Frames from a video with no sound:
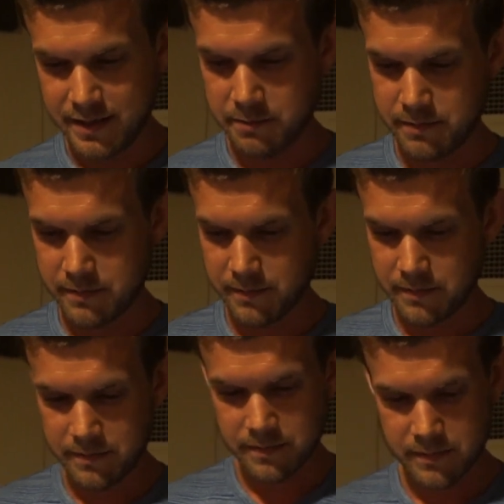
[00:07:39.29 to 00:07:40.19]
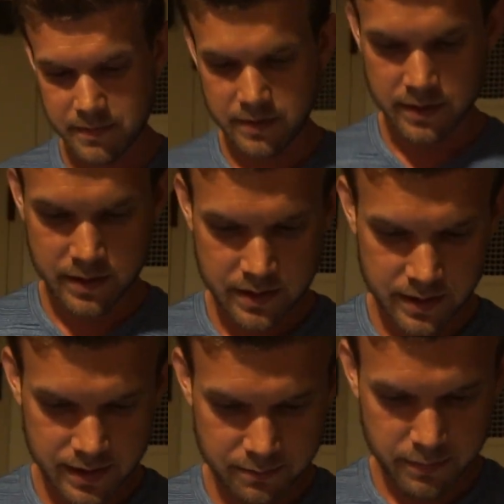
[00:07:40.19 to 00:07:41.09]
we won't be able to feel anything.
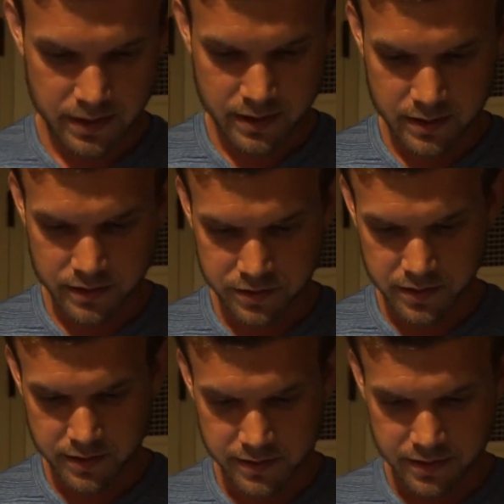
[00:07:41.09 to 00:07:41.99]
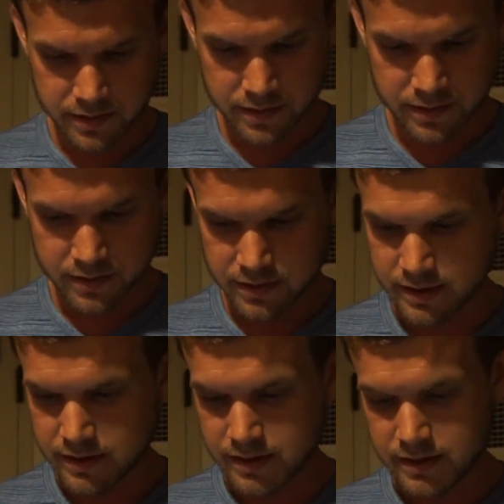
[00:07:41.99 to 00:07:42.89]
Mint condition. It's a
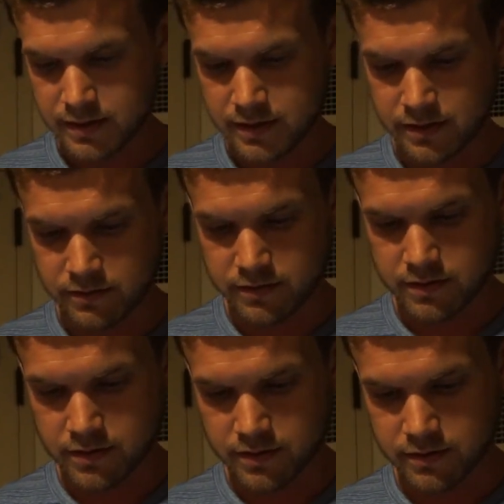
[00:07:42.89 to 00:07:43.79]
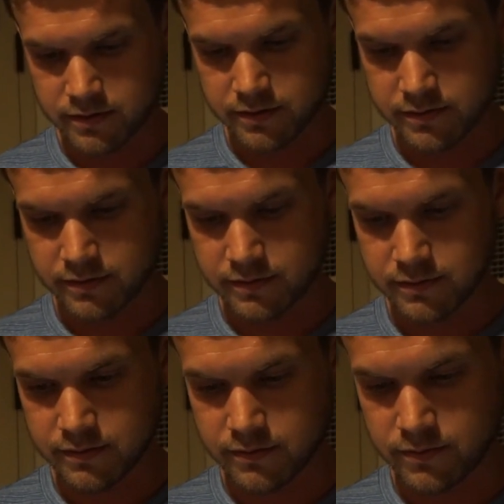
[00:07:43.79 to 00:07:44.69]
hundred dollars
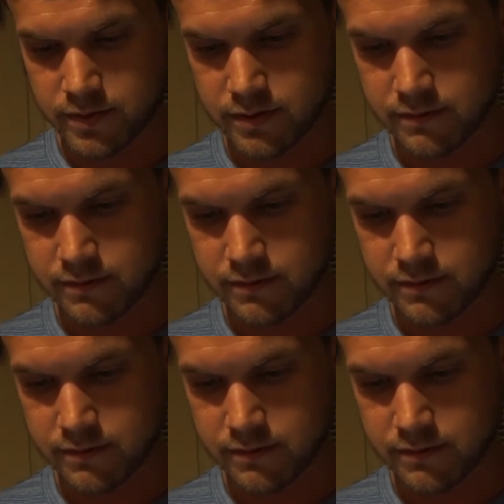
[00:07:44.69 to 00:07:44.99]
coin.